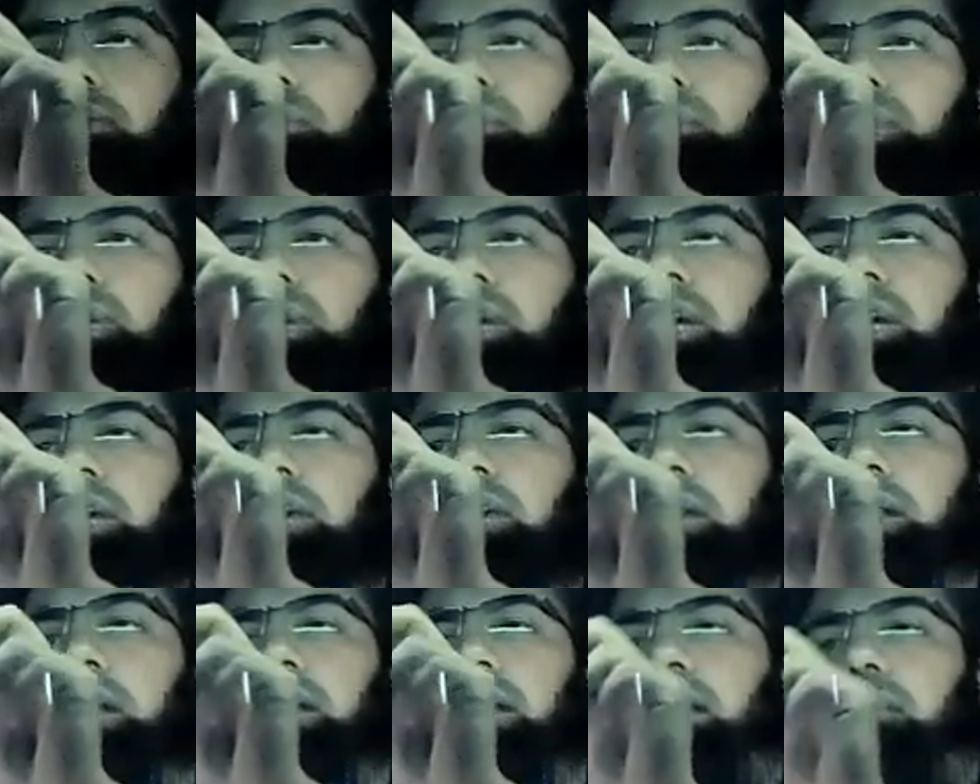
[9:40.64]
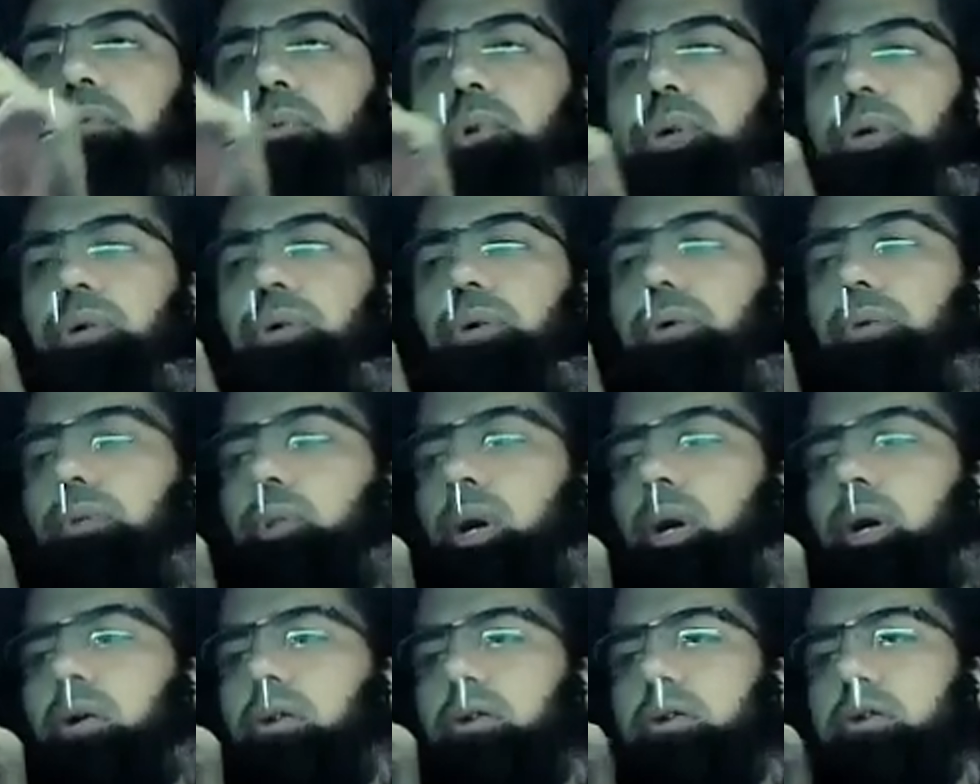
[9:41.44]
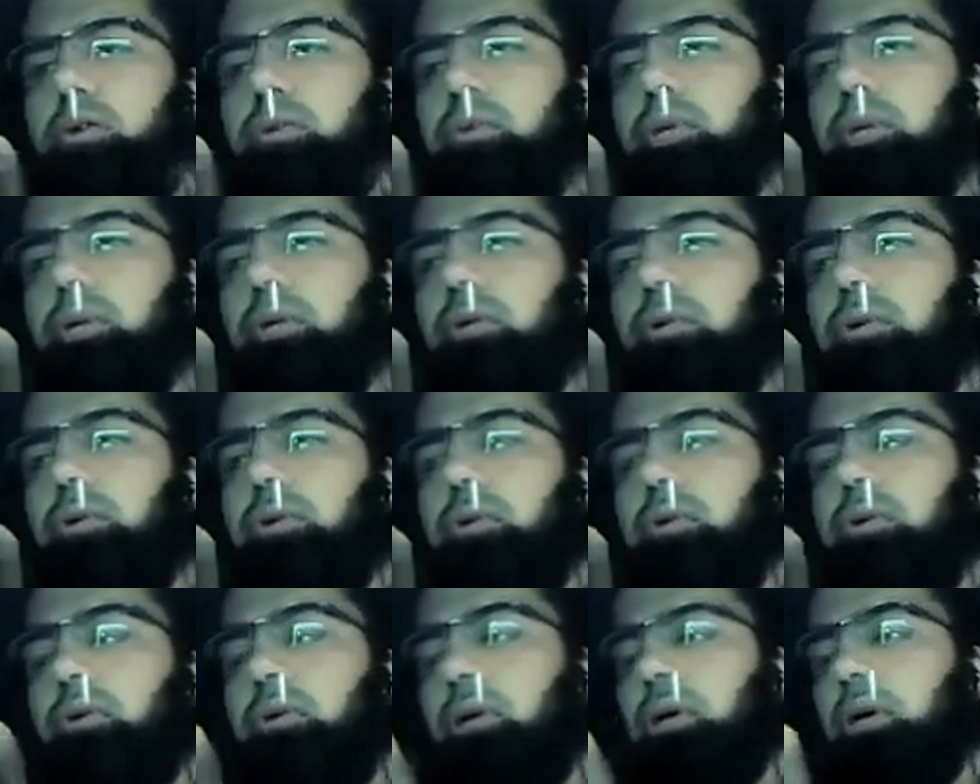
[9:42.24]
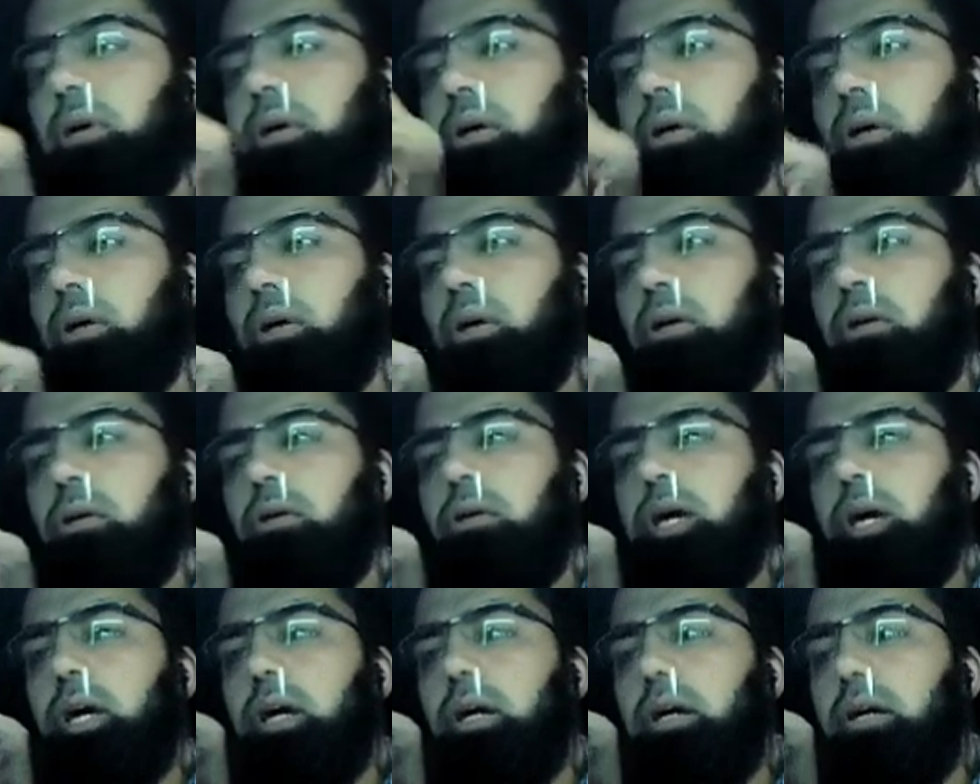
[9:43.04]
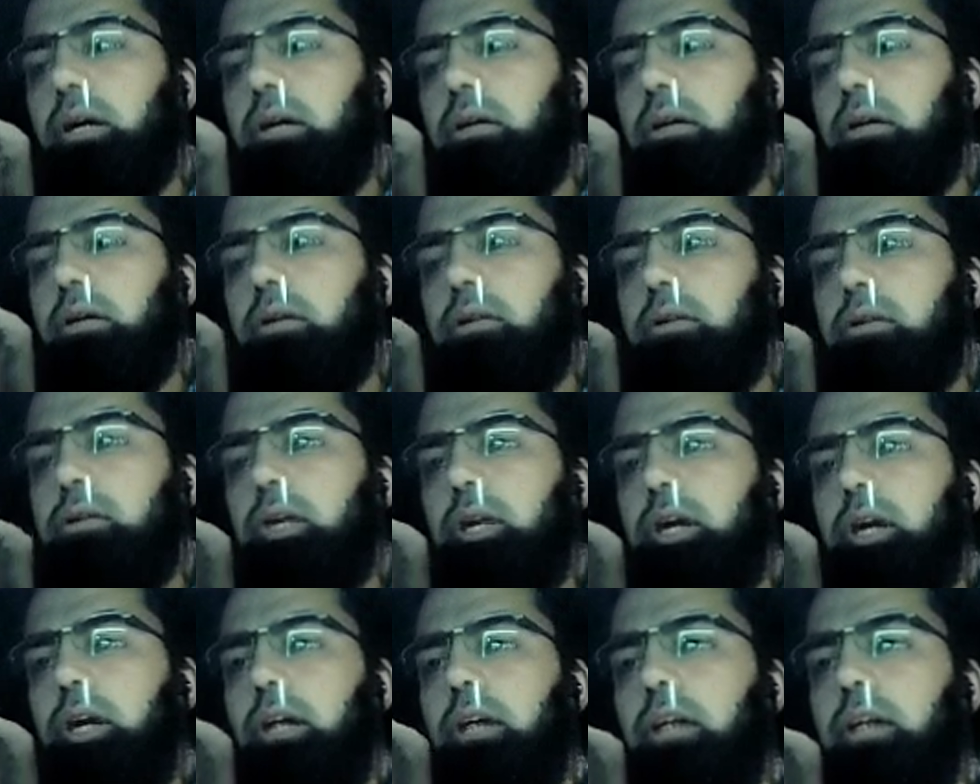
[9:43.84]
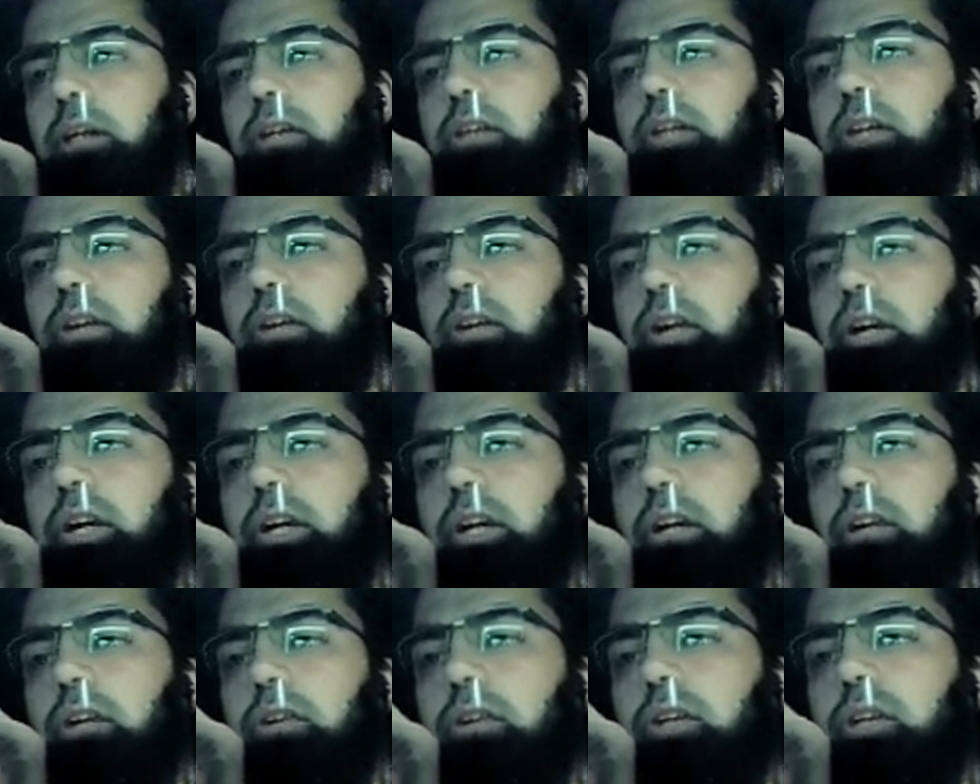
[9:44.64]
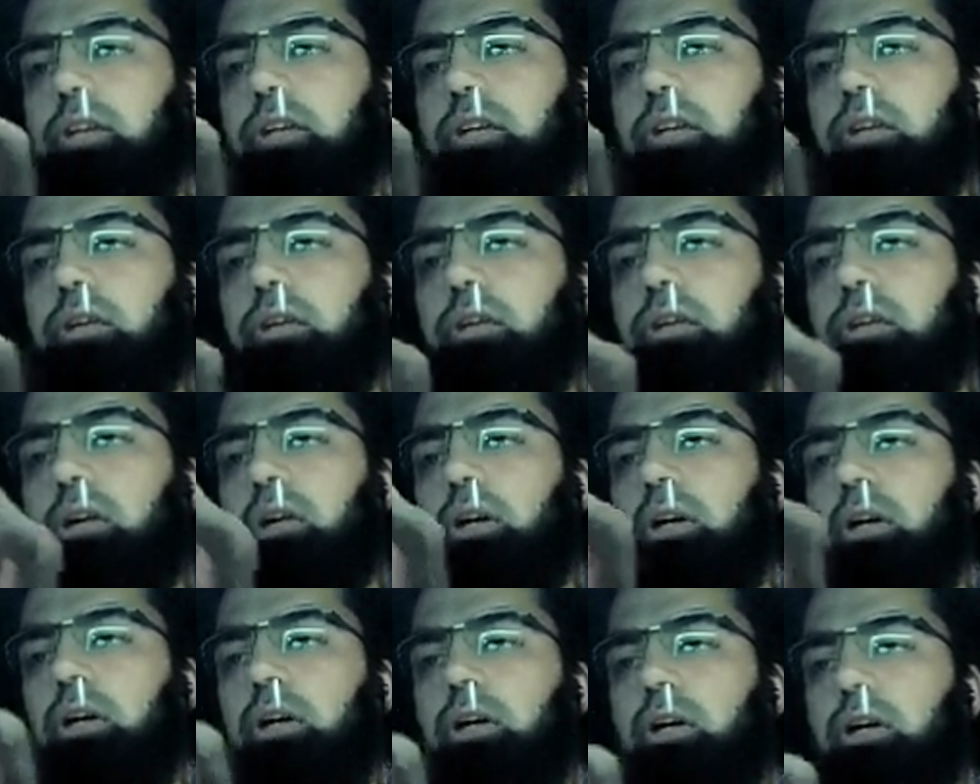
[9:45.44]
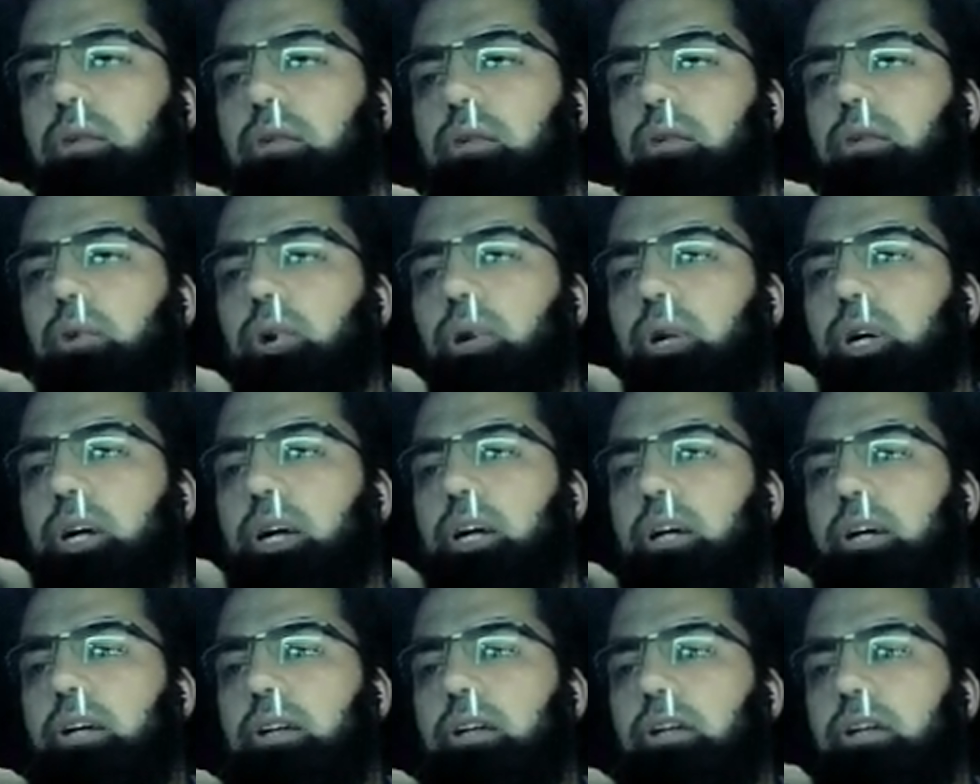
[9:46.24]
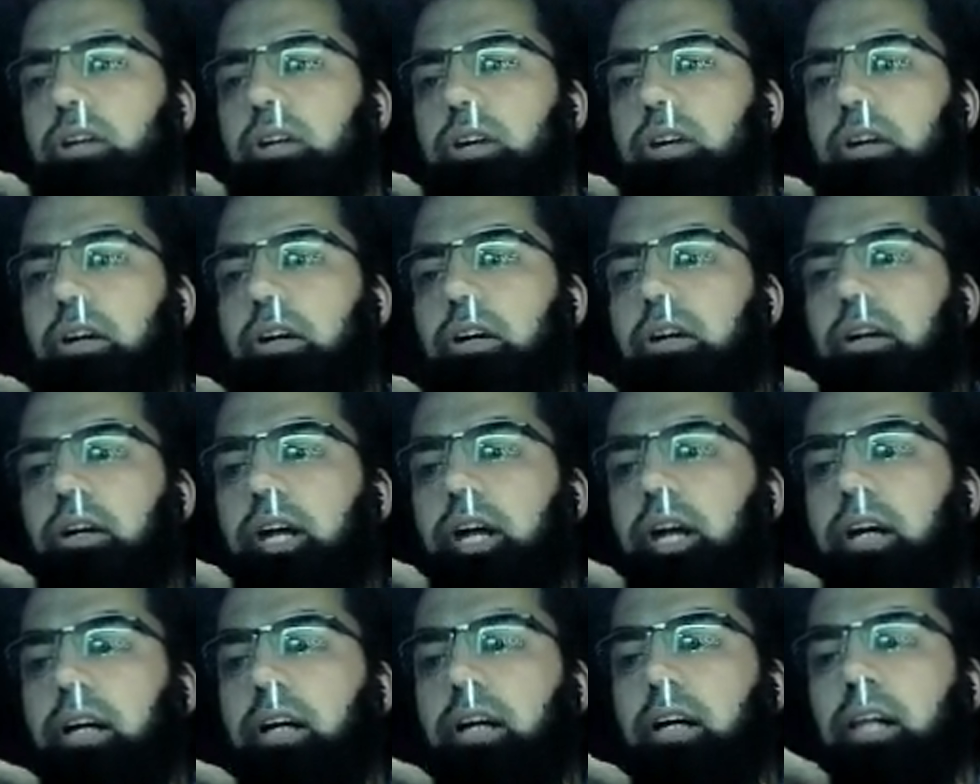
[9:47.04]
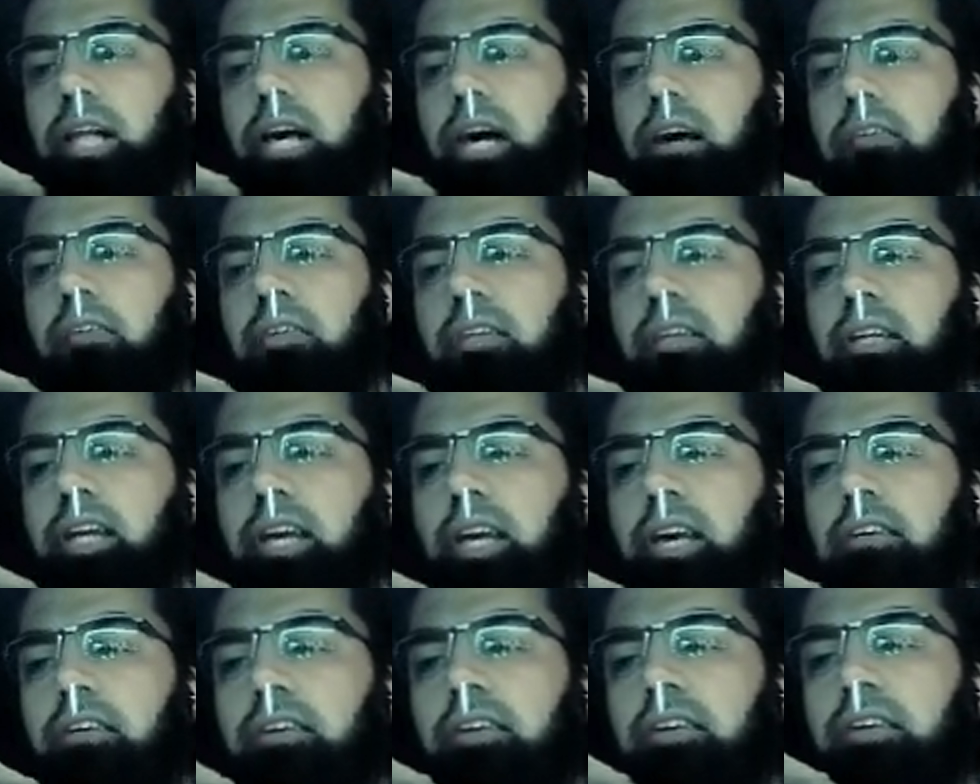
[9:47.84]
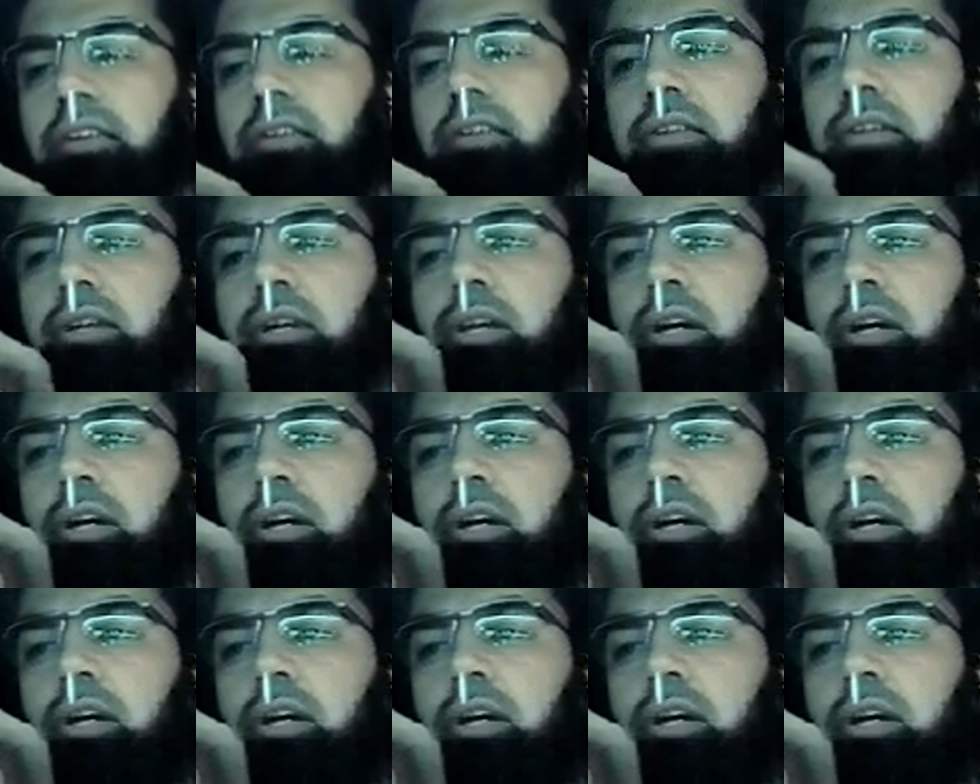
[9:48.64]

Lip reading: what exactly we do in power system networks is that at the generating station, the voltage is generated at 11 kVs,